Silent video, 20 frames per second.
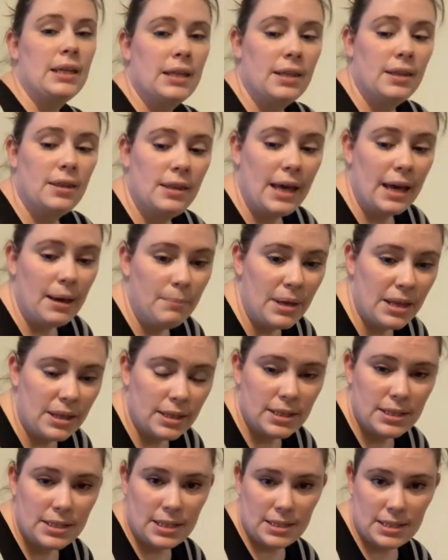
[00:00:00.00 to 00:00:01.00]
That
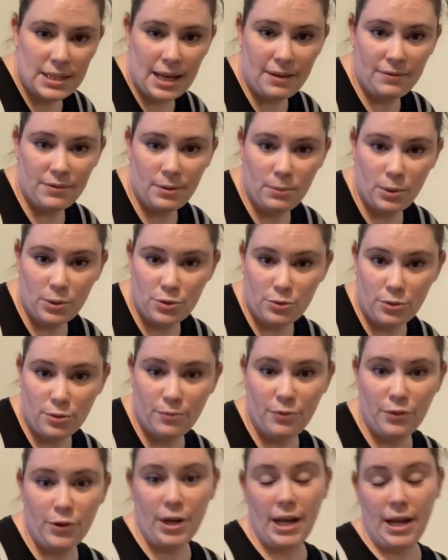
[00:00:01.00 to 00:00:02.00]
method does have the most room
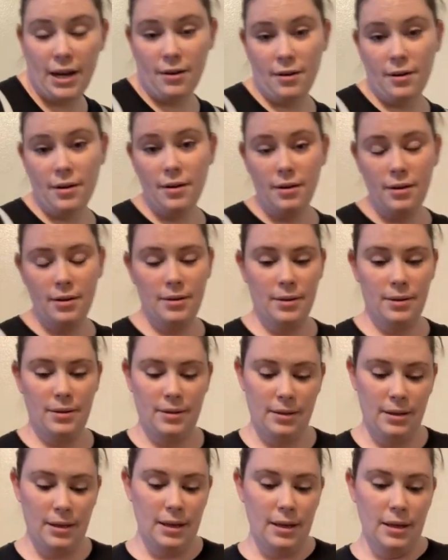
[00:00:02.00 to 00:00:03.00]
for error
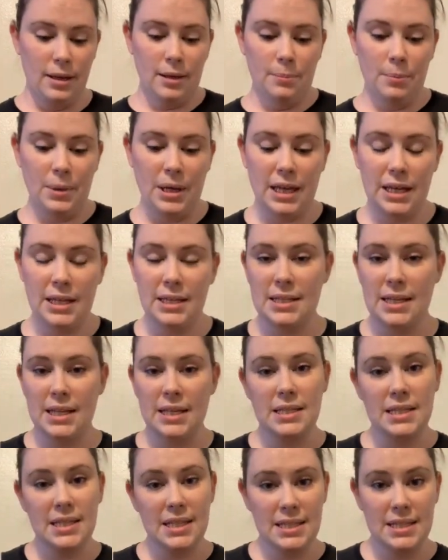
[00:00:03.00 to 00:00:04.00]
because
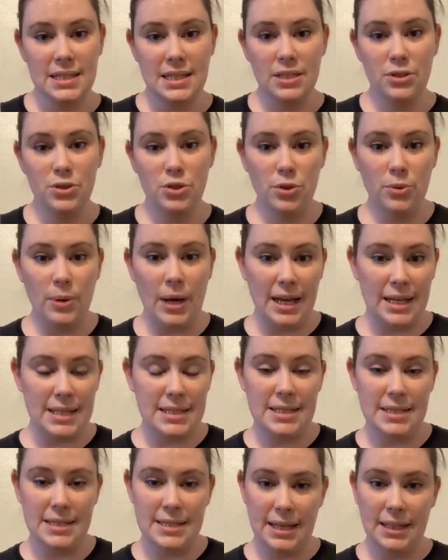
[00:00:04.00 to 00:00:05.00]
it's easy to
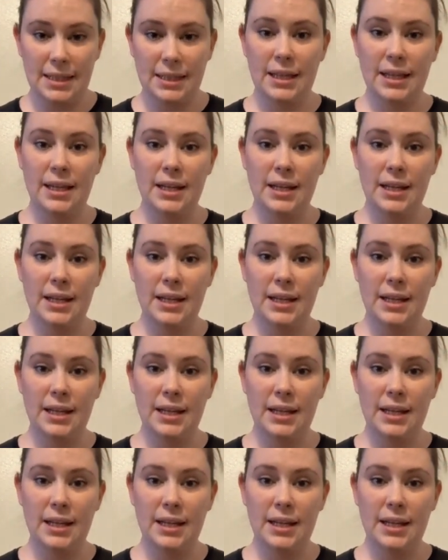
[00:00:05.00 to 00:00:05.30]
accidentally